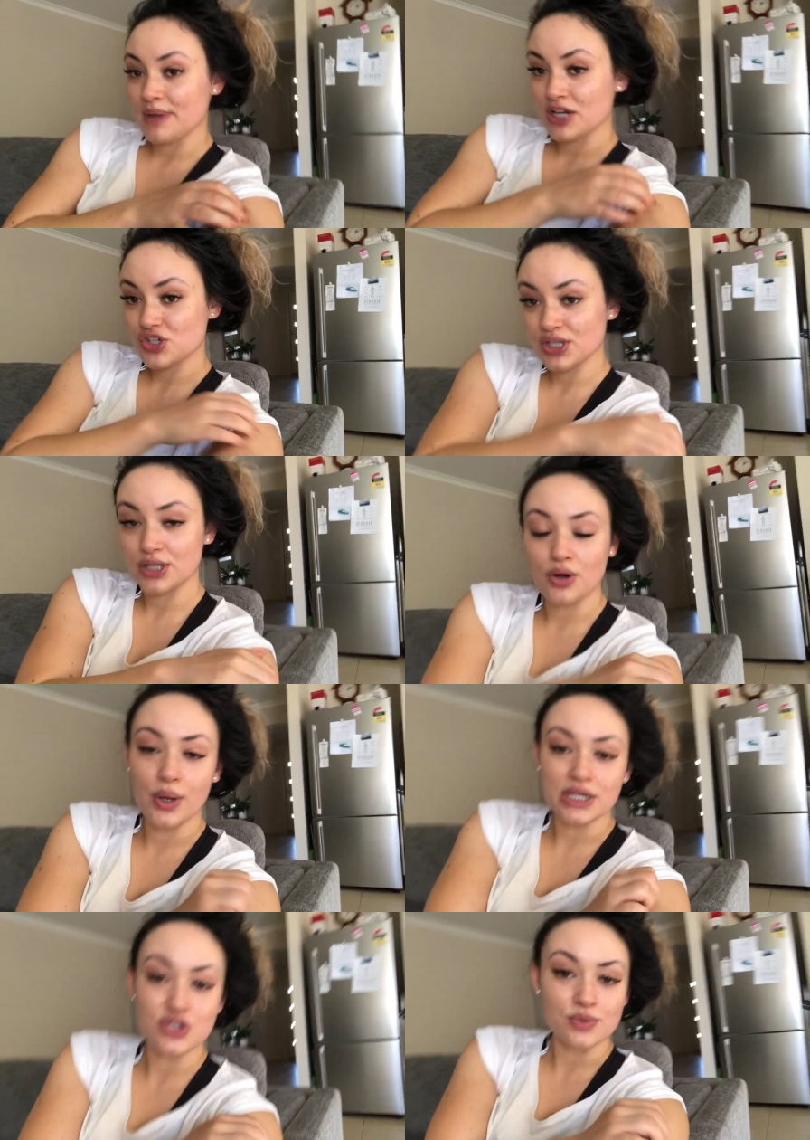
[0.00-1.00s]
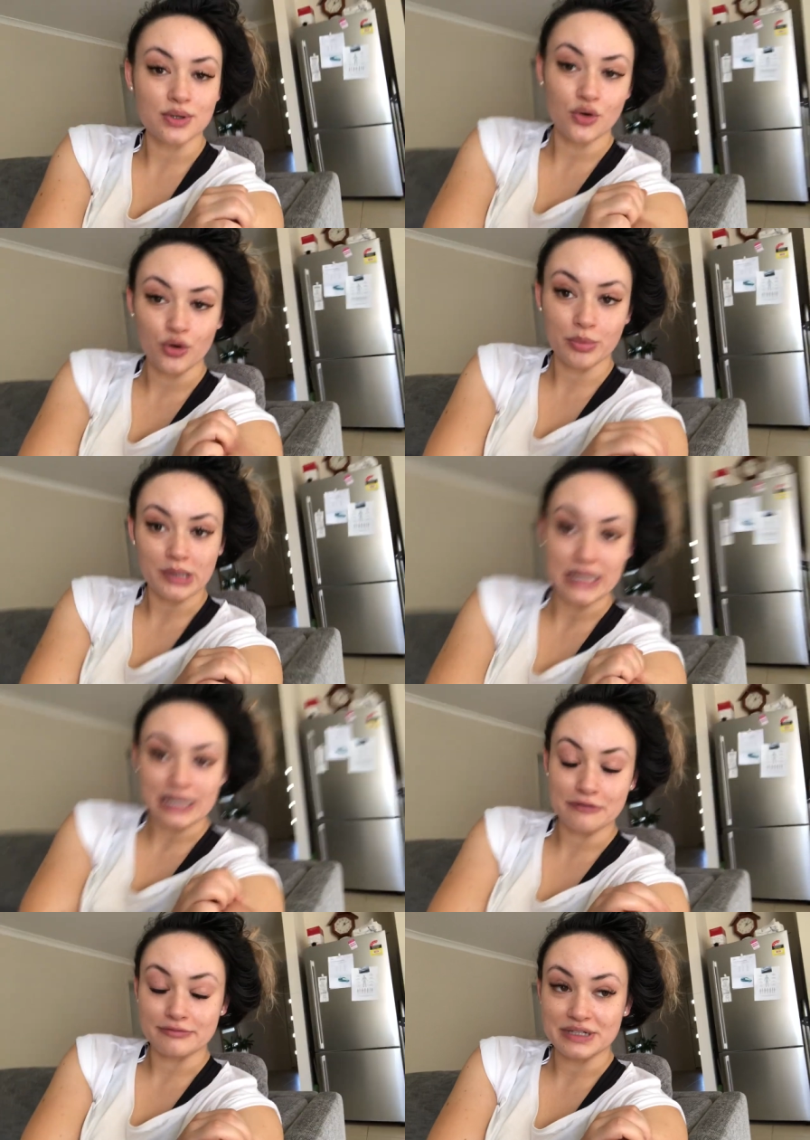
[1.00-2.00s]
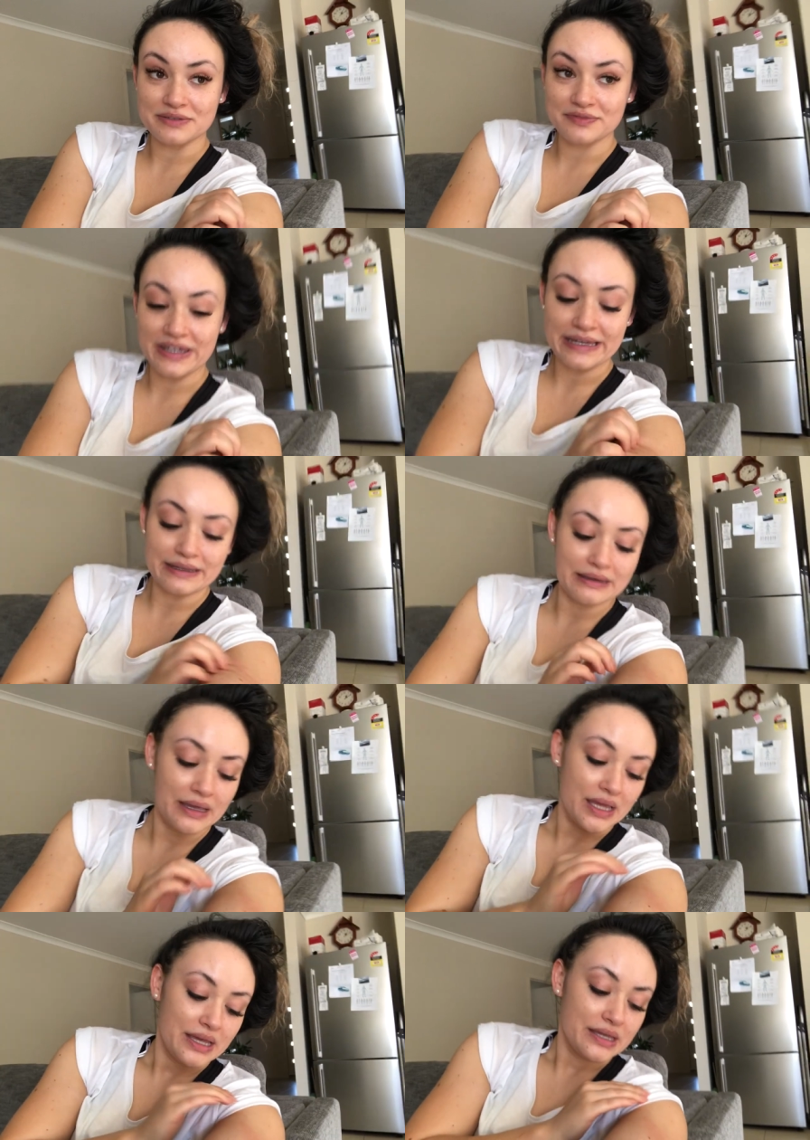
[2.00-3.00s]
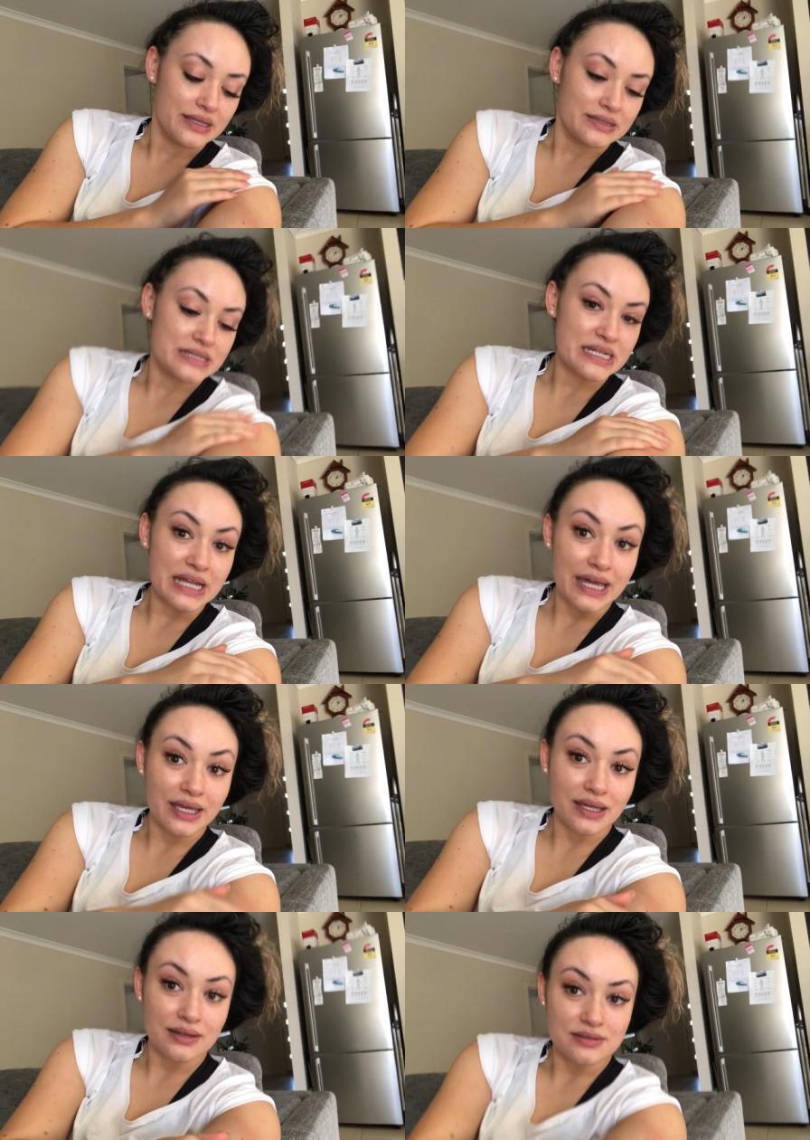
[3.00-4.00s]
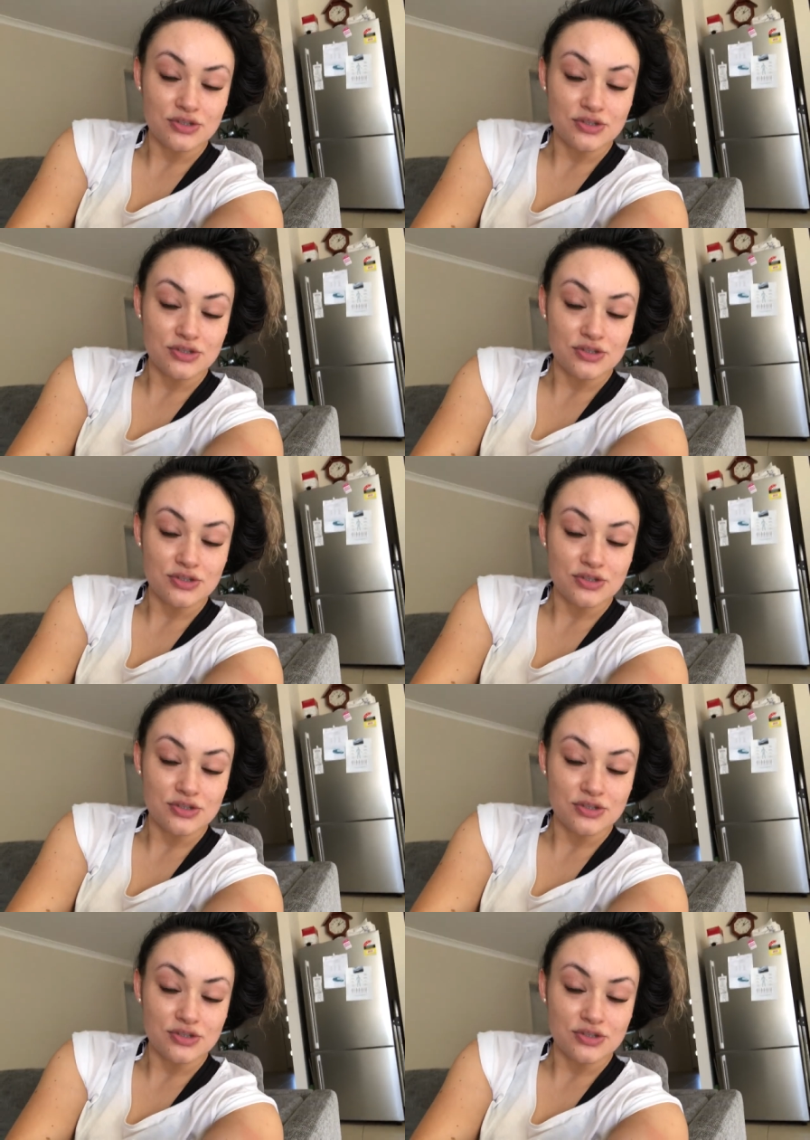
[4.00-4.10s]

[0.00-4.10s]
I'm actually going to incorporate a refeed today.